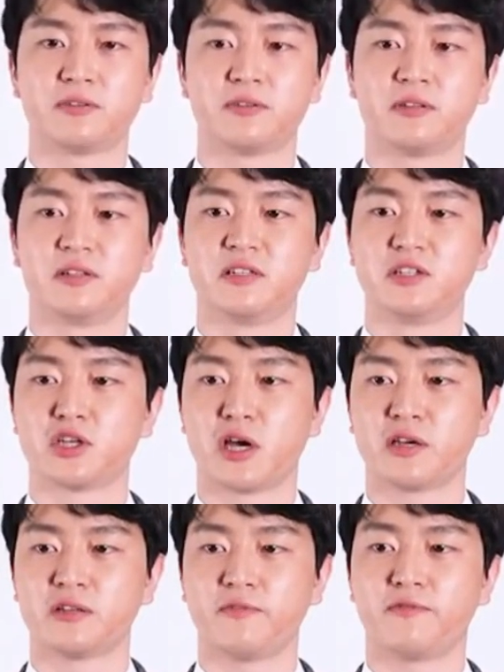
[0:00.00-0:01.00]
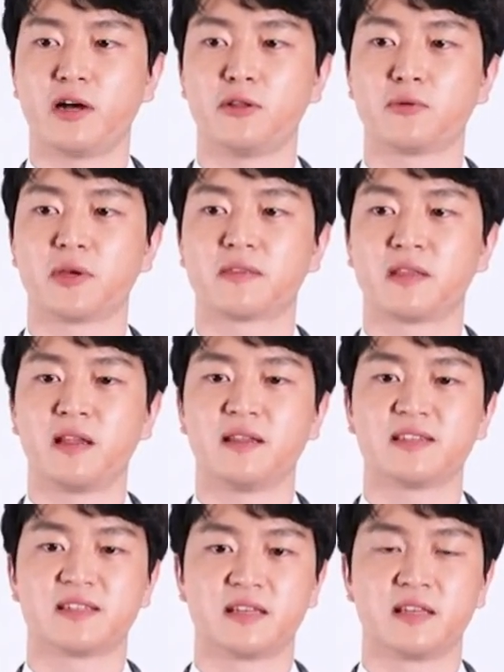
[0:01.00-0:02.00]
to the design following not
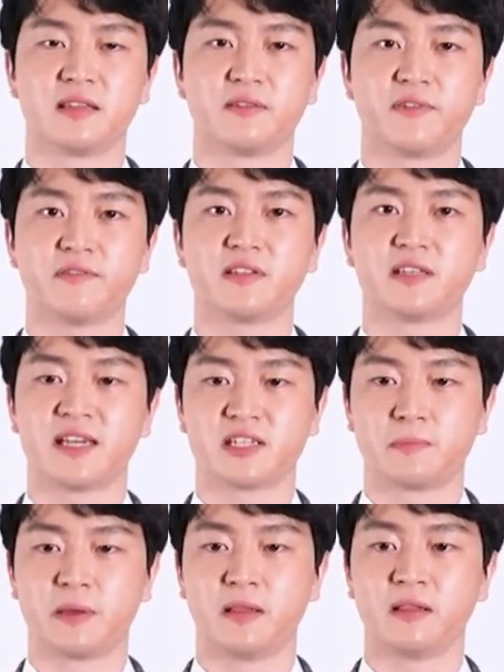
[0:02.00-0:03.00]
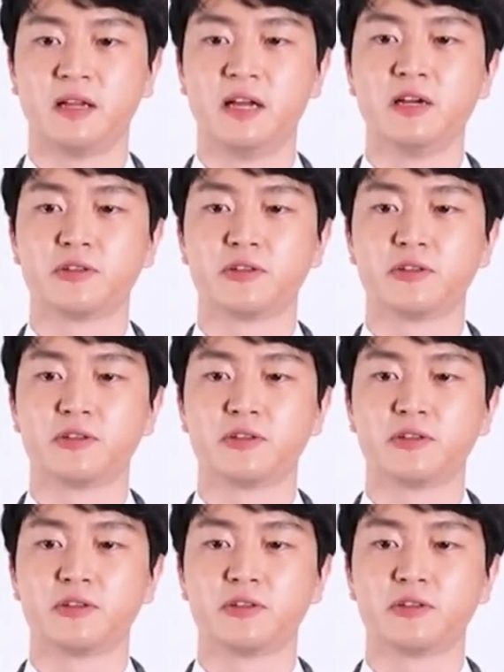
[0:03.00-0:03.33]
less than 50 decibel